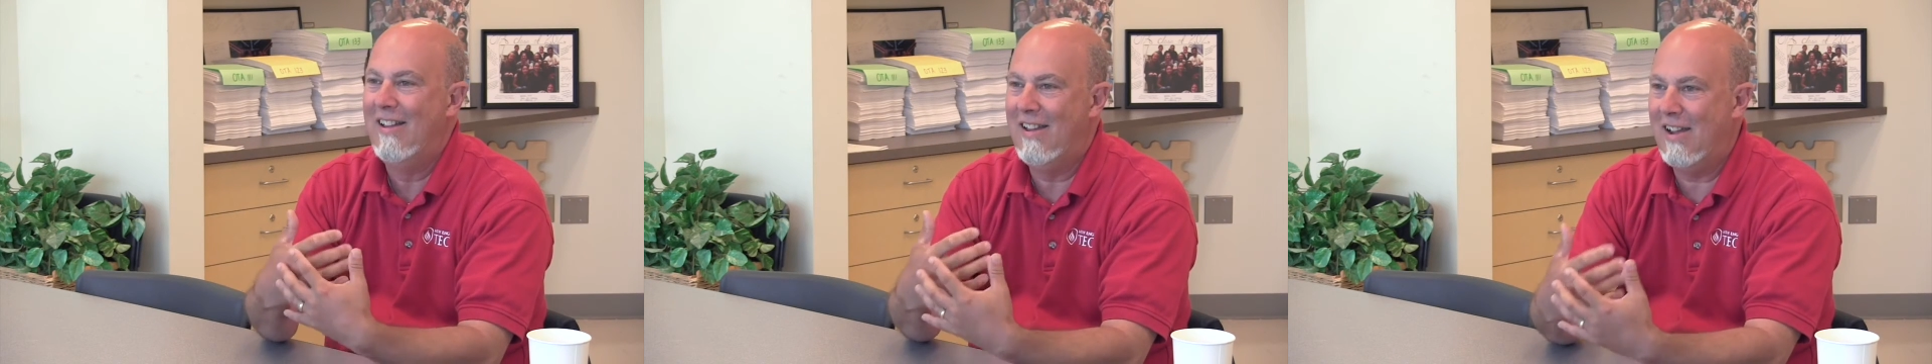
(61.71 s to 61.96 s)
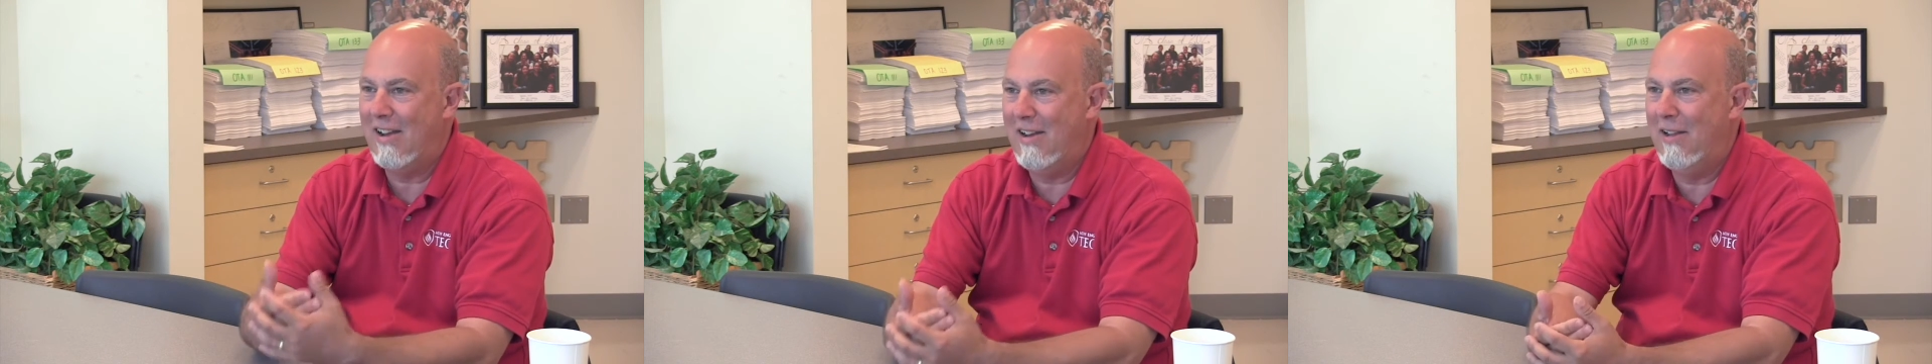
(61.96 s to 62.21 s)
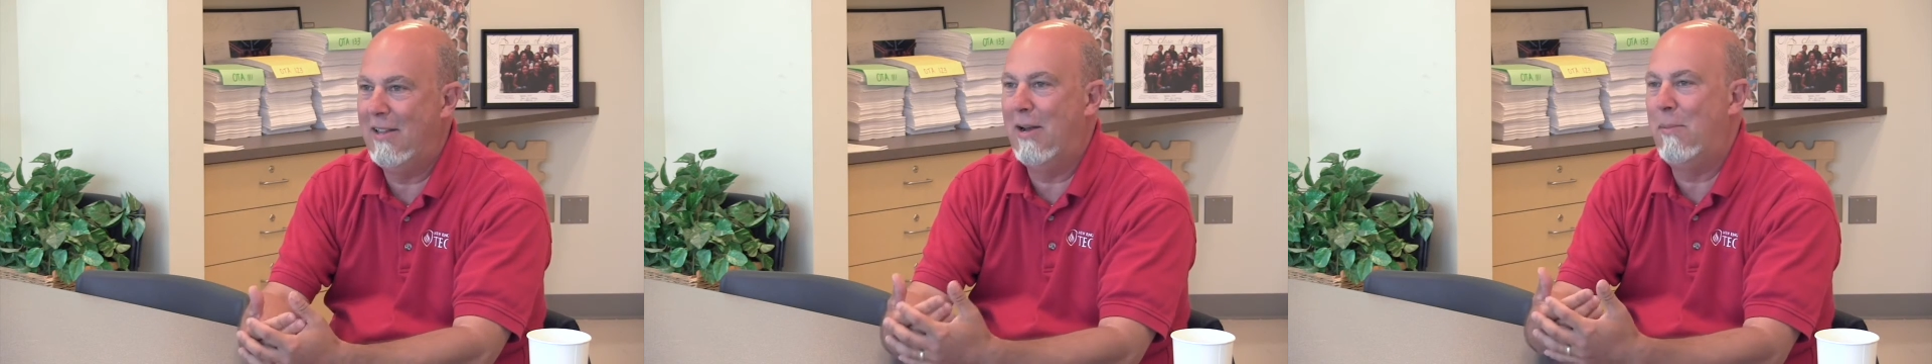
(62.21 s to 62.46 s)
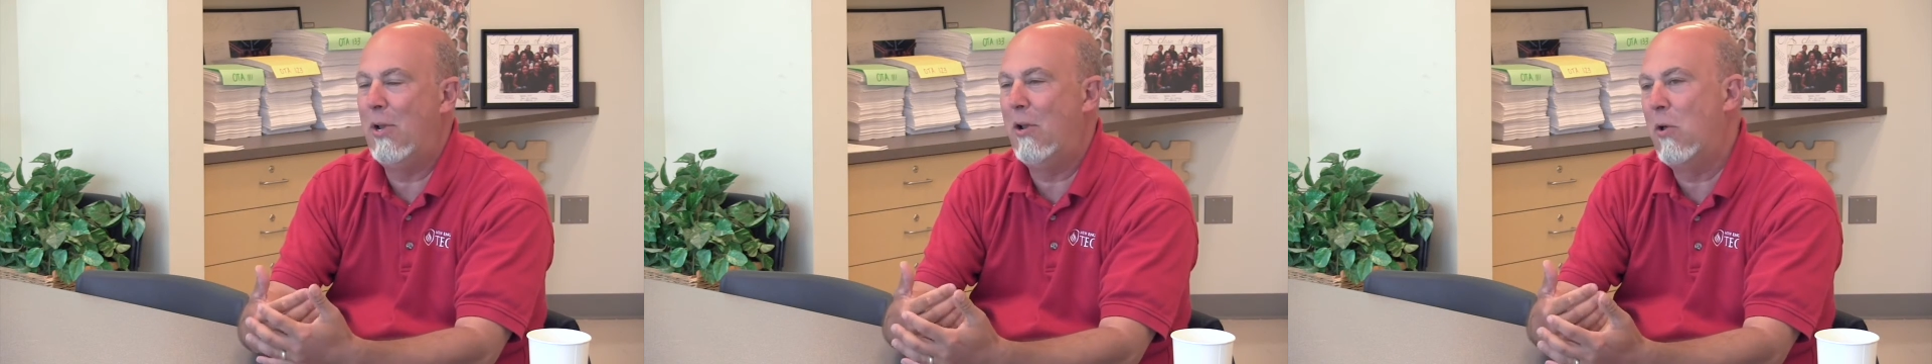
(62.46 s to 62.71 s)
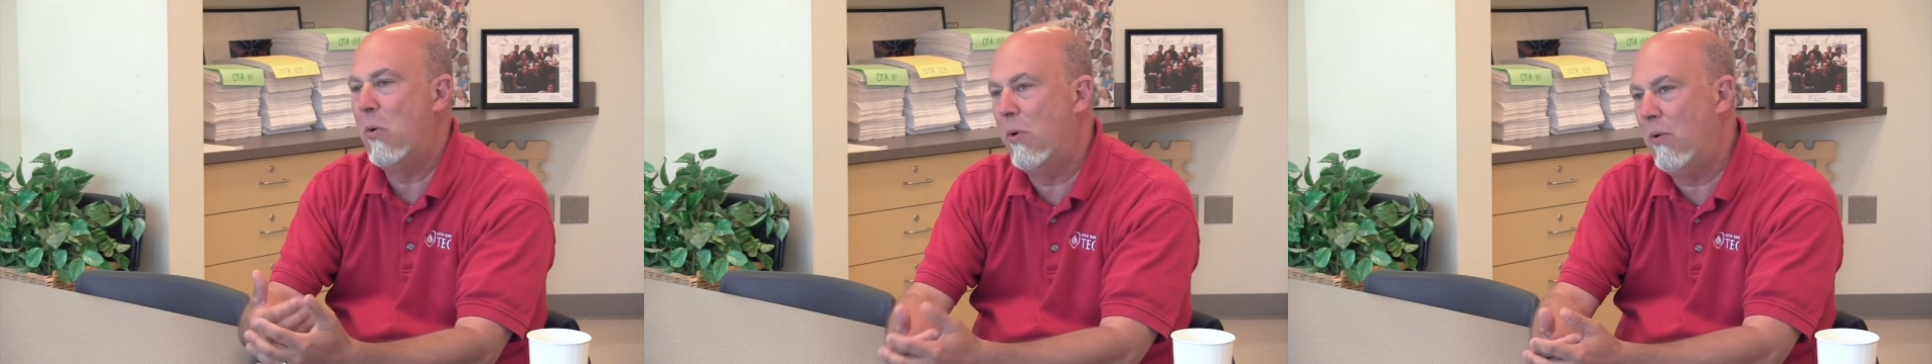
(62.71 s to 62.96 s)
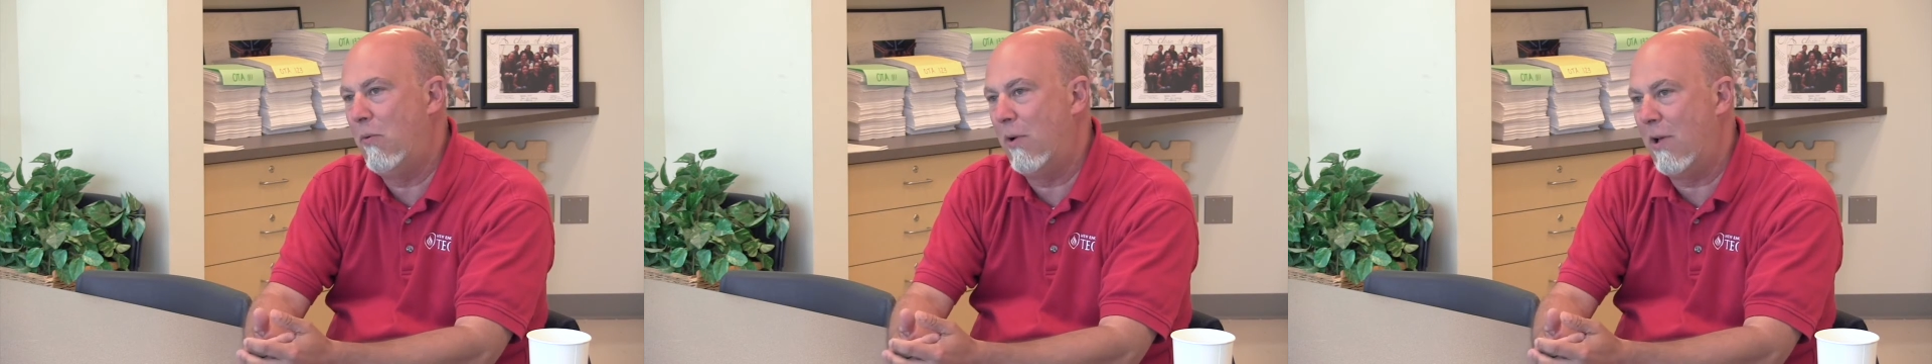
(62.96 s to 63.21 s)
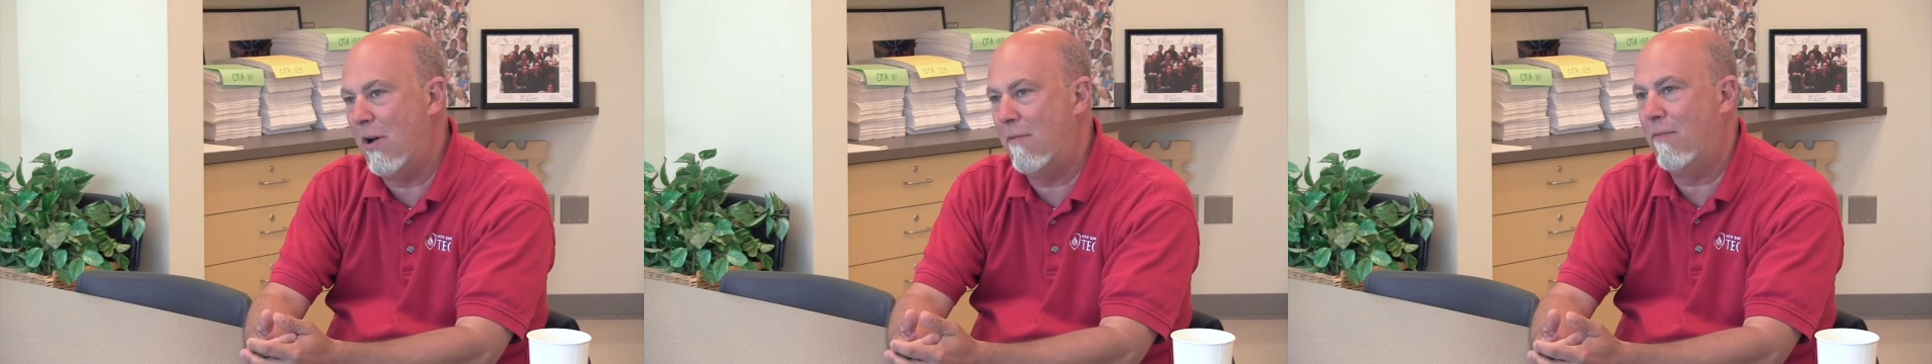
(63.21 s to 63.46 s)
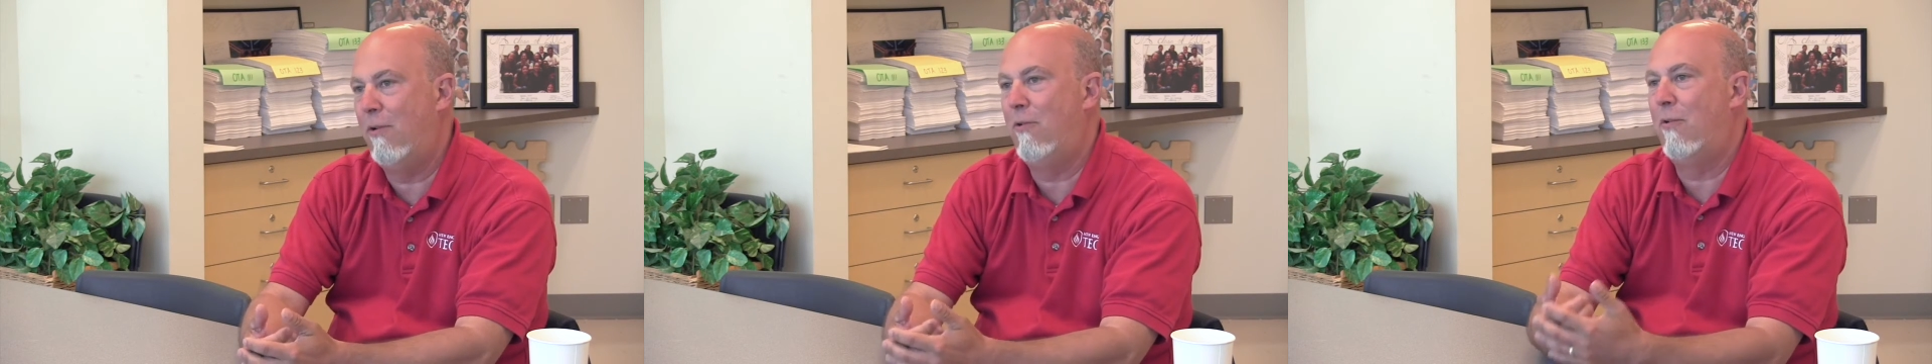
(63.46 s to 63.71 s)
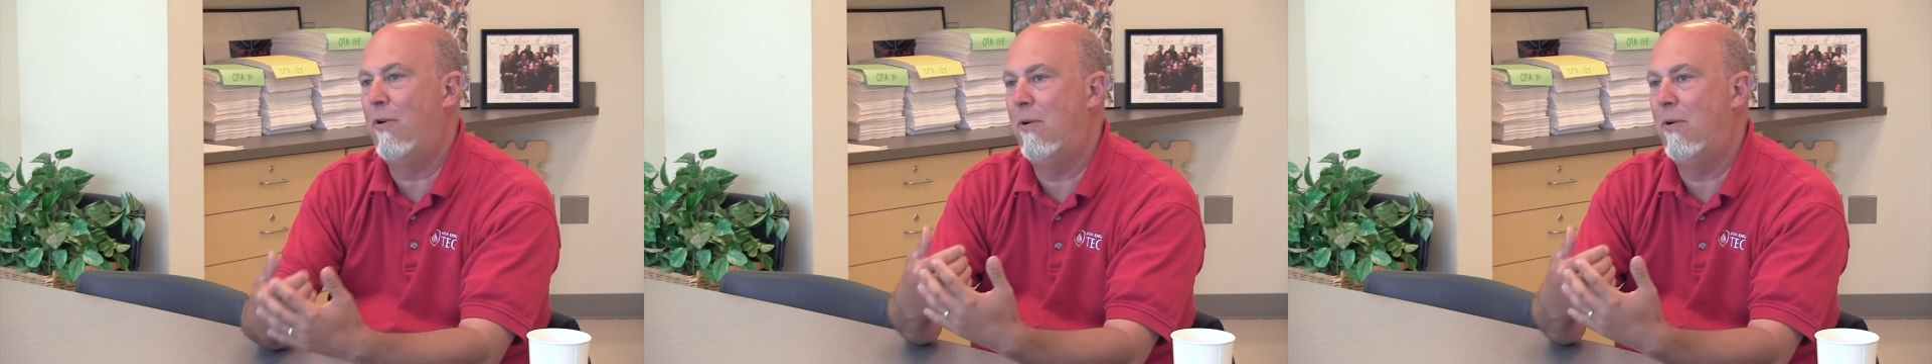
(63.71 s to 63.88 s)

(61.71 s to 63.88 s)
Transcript: The idea that I'm going to go into a conference